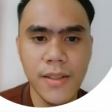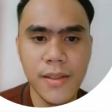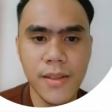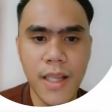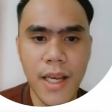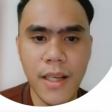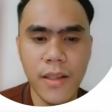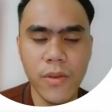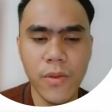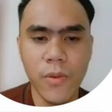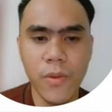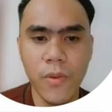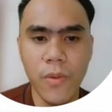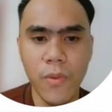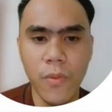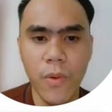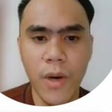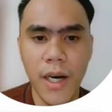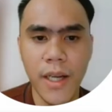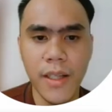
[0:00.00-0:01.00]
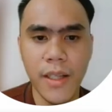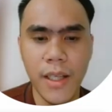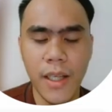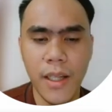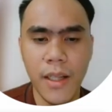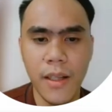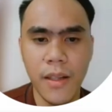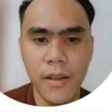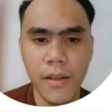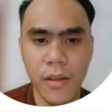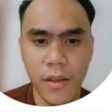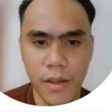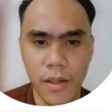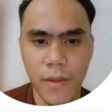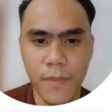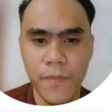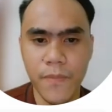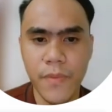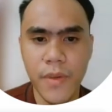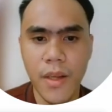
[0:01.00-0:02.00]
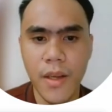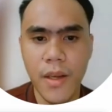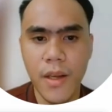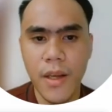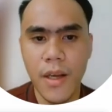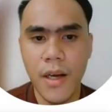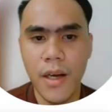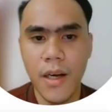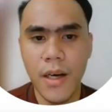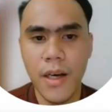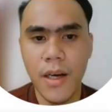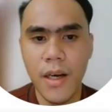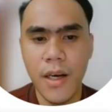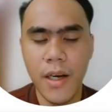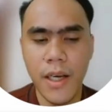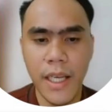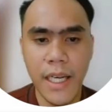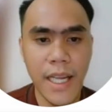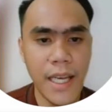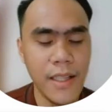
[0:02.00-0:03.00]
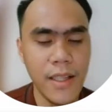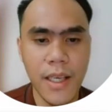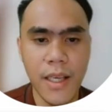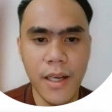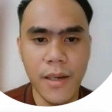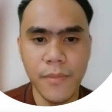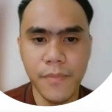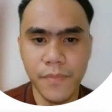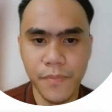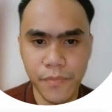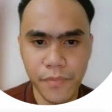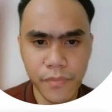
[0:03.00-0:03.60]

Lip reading: state one in turn, in idea.